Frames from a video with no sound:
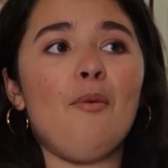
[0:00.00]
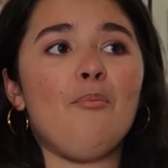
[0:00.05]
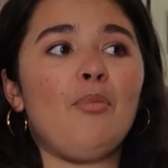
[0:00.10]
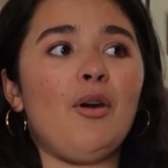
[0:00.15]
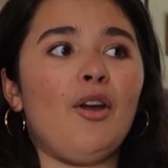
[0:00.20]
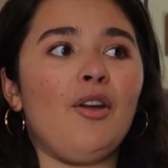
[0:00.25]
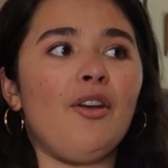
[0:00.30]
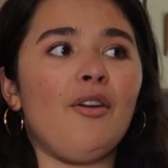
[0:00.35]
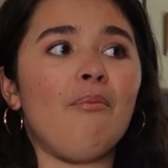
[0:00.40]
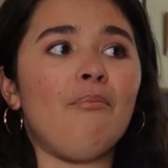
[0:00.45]

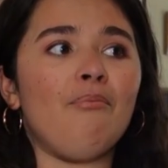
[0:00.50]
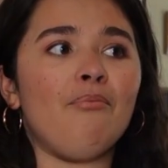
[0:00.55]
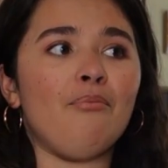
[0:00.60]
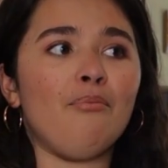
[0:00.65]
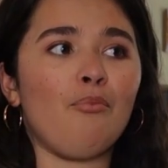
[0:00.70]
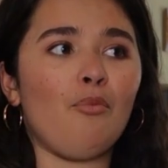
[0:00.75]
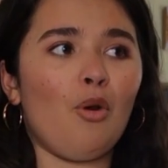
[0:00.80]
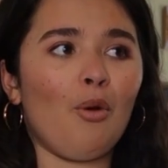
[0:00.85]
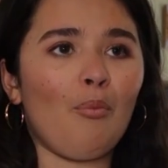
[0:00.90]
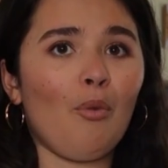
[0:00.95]
But
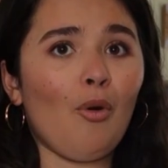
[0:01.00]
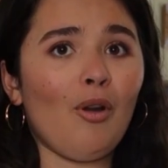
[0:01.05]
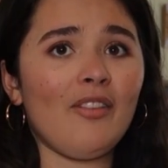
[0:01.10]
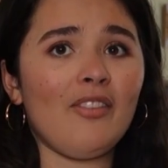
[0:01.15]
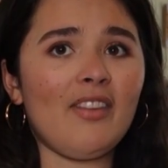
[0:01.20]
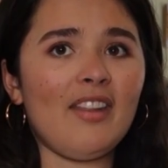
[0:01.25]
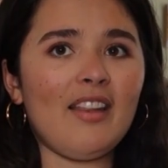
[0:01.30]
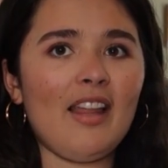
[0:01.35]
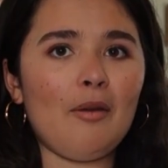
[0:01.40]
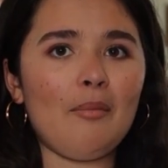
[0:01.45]
more
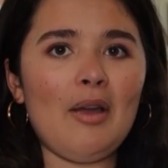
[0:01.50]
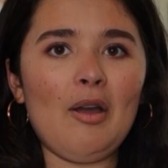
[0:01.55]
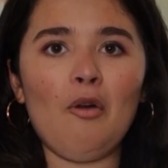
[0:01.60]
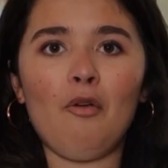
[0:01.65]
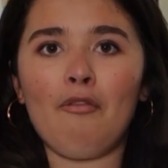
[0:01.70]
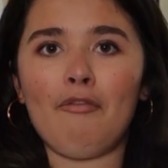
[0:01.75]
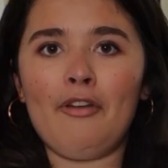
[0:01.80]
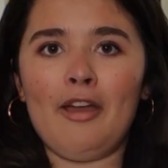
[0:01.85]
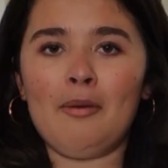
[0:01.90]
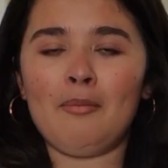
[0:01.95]
importantly, like my
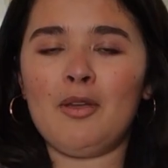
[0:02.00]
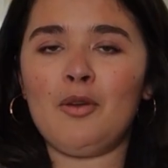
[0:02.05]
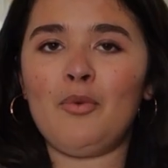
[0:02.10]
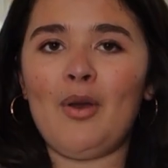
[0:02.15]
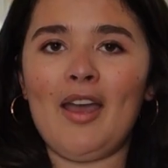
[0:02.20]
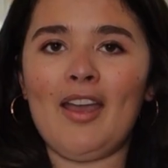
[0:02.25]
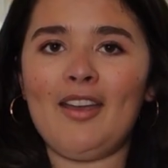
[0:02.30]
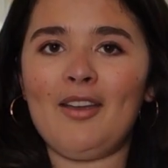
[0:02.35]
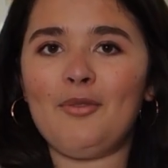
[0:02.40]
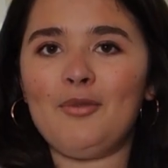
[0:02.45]
whole family
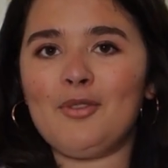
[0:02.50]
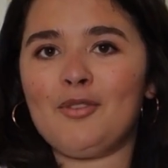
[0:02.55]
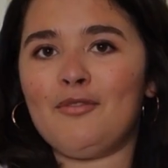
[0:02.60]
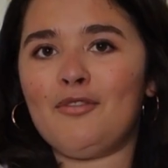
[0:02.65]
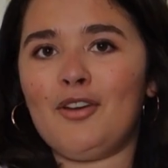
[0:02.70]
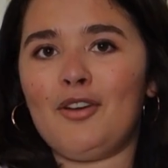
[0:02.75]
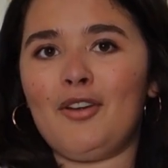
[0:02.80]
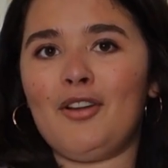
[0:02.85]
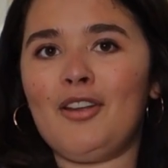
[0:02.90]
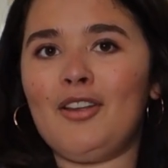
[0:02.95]
went. It was a
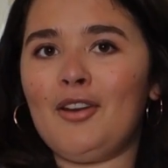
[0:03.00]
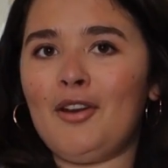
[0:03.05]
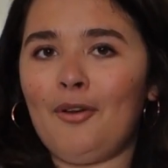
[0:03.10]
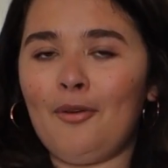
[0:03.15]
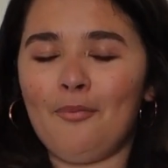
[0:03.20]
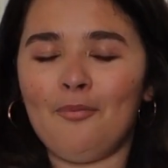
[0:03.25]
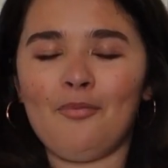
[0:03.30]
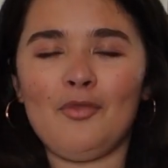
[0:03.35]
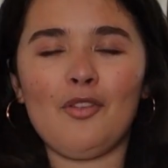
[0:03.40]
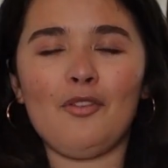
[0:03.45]
very, you
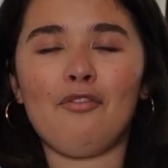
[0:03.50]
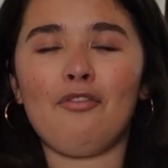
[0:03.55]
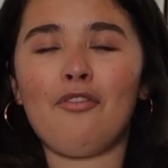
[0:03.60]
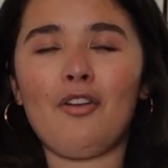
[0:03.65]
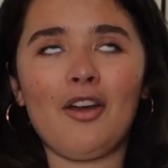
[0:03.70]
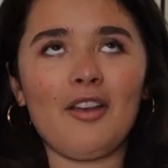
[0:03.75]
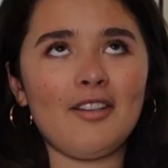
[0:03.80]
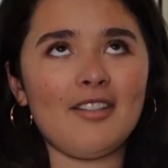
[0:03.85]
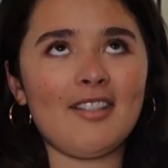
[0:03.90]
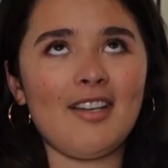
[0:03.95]
know,
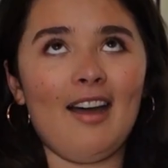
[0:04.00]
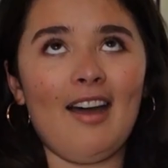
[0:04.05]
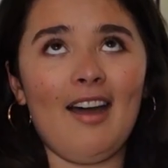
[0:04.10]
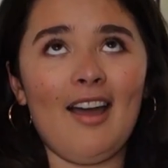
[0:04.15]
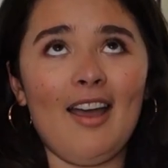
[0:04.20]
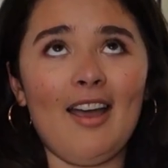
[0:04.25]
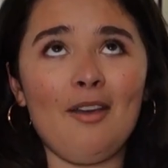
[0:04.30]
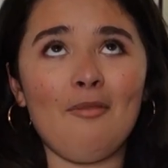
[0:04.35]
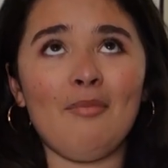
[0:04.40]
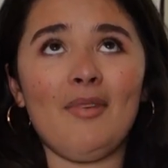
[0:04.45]
fun
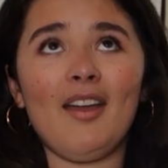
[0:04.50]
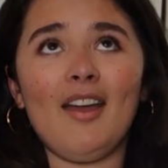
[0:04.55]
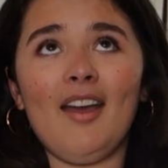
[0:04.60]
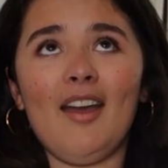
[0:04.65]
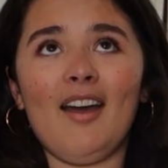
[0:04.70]
time.